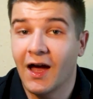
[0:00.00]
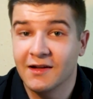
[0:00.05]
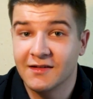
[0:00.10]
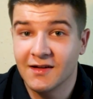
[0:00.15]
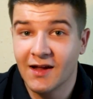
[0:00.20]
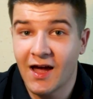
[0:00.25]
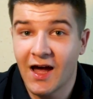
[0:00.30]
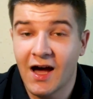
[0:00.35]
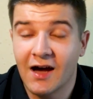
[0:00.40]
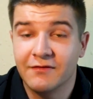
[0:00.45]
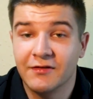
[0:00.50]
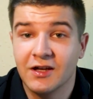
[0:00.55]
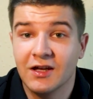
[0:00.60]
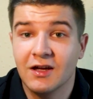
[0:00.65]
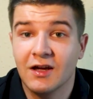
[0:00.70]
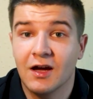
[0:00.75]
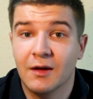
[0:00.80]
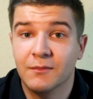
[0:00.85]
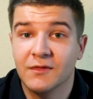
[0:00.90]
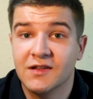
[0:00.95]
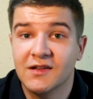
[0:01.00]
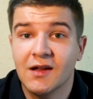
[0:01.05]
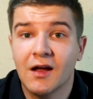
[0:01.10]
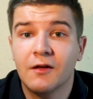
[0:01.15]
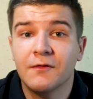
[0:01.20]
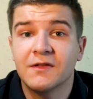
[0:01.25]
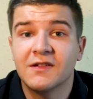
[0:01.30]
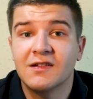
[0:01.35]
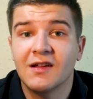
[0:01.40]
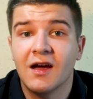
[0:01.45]
As Avi
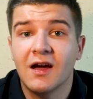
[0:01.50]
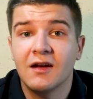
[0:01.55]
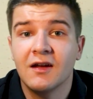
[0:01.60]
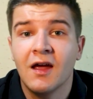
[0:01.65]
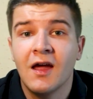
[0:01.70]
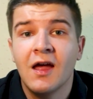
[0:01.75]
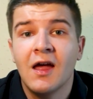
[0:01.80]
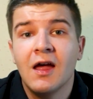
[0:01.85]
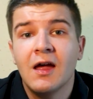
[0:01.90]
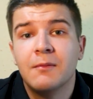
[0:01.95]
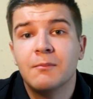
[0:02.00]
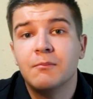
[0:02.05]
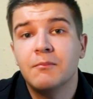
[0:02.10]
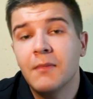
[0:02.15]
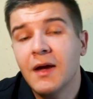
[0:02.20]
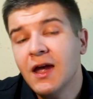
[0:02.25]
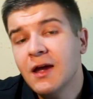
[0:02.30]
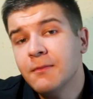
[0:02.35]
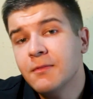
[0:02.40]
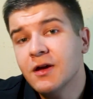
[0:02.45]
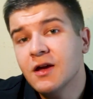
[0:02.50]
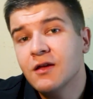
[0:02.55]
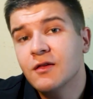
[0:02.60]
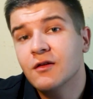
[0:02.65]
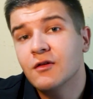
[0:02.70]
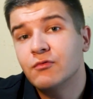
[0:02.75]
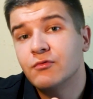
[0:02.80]
himself said, maybe the